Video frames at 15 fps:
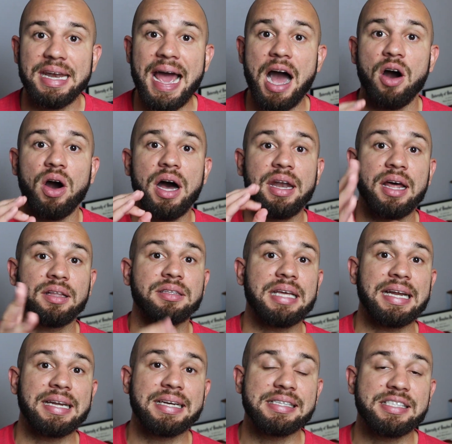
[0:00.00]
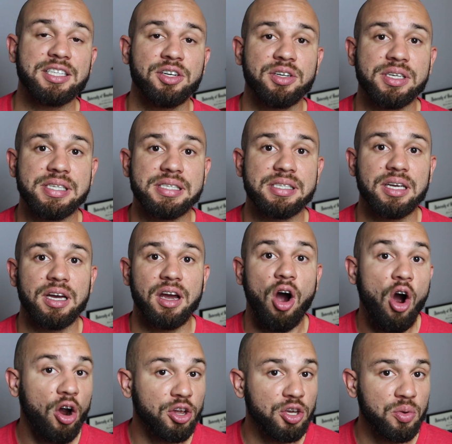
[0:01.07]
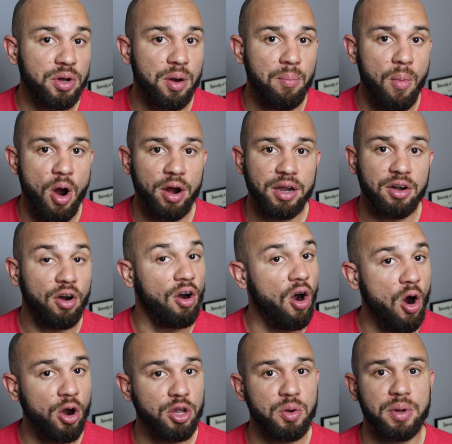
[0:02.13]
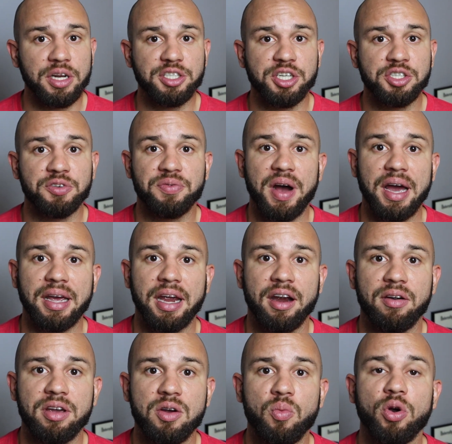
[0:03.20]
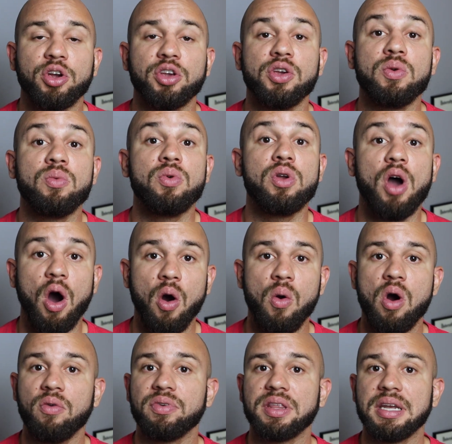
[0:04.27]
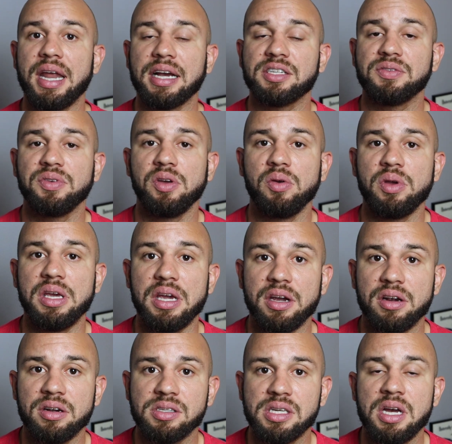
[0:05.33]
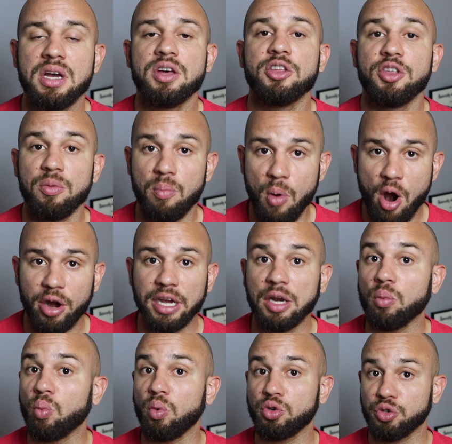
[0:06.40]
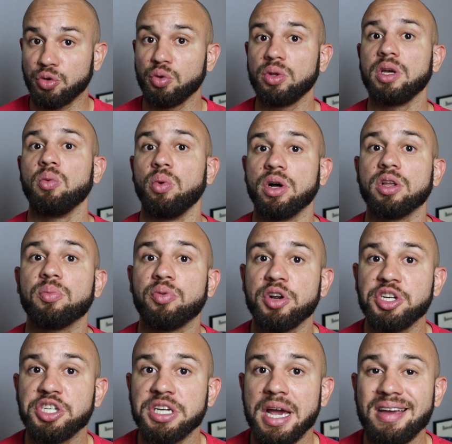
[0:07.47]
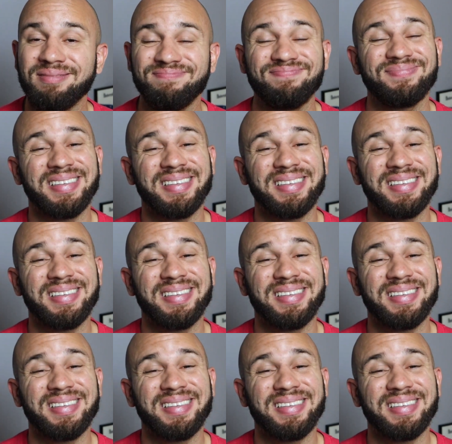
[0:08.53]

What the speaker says: Now, another thing to consider is, are you in a market or are you in a gentrifying area where over the next few years, the market truly will appreciate?